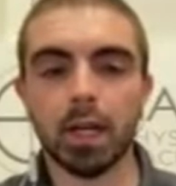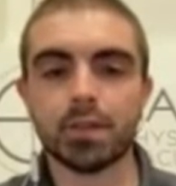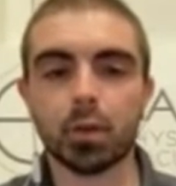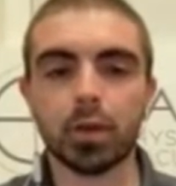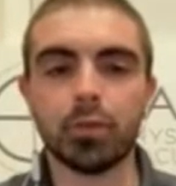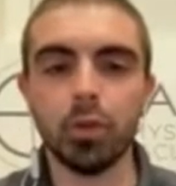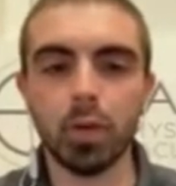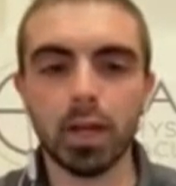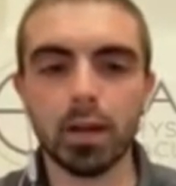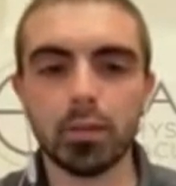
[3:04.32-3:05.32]
So if you
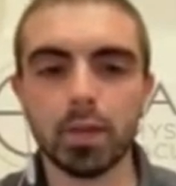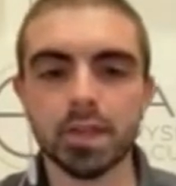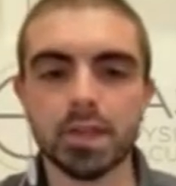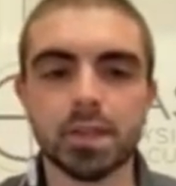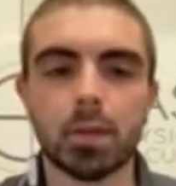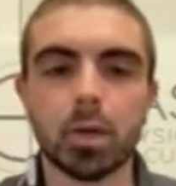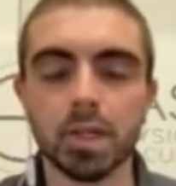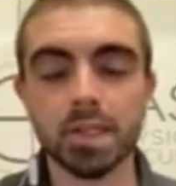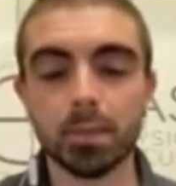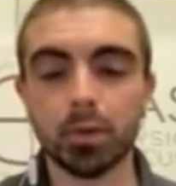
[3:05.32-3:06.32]
have
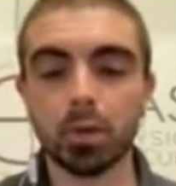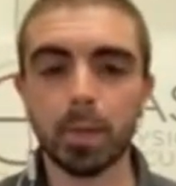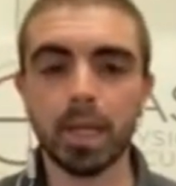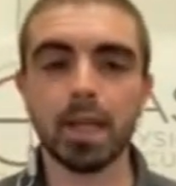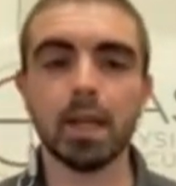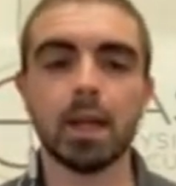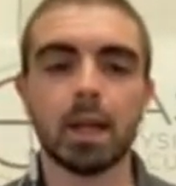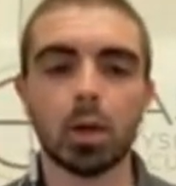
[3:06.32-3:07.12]
suboccipital pain